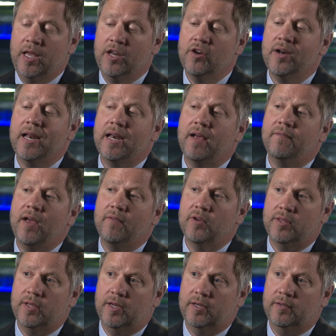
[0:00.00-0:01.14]
Internet of
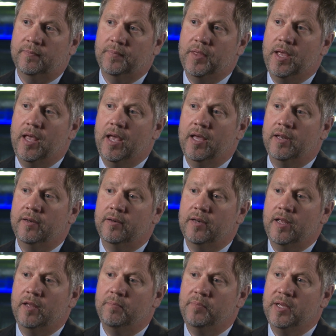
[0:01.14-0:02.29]
Everything and,
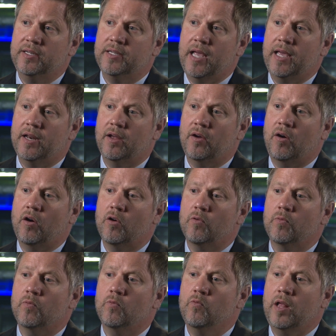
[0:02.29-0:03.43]
and big data
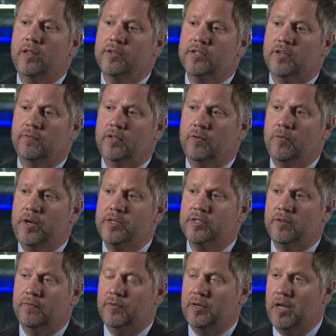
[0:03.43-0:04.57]
are relatively
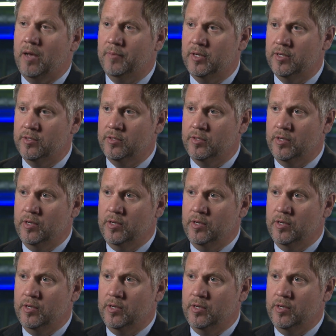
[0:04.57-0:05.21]
recent phenomena.